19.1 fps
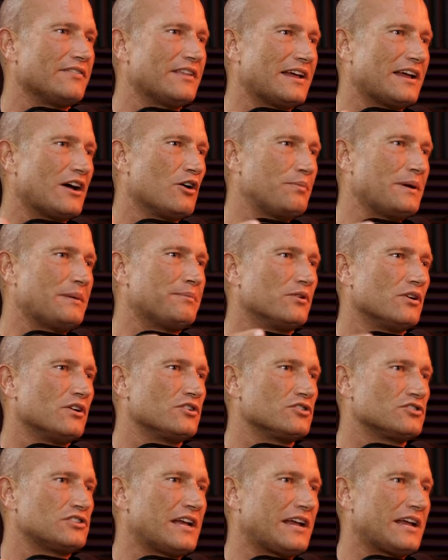They help people
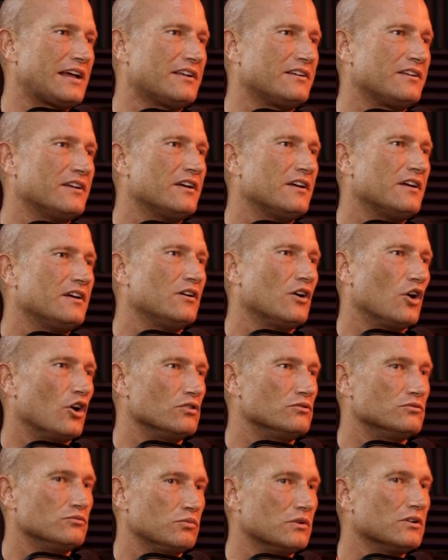understand
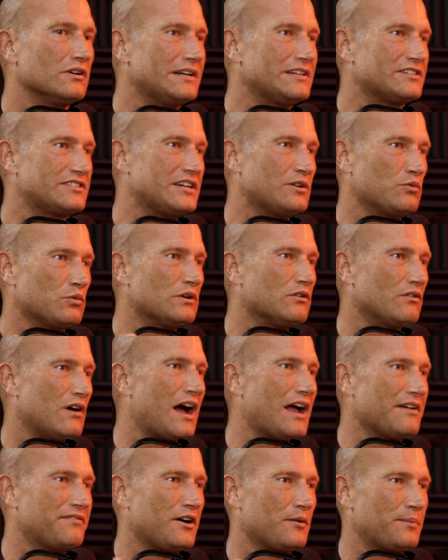or really to see real
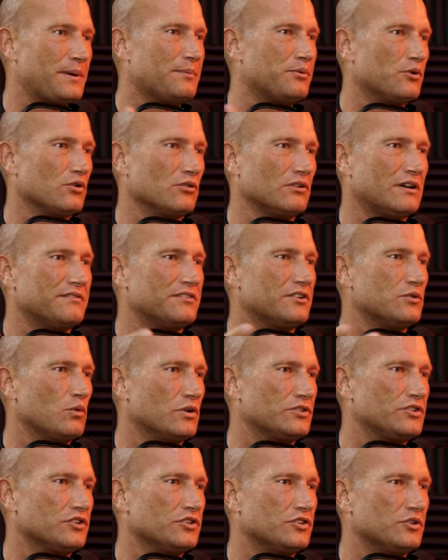life, how people are living,
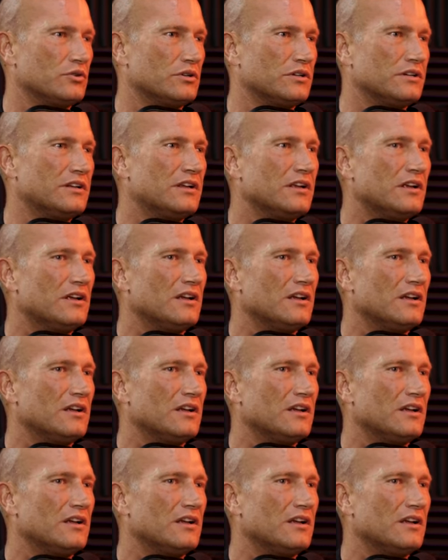what they're doing.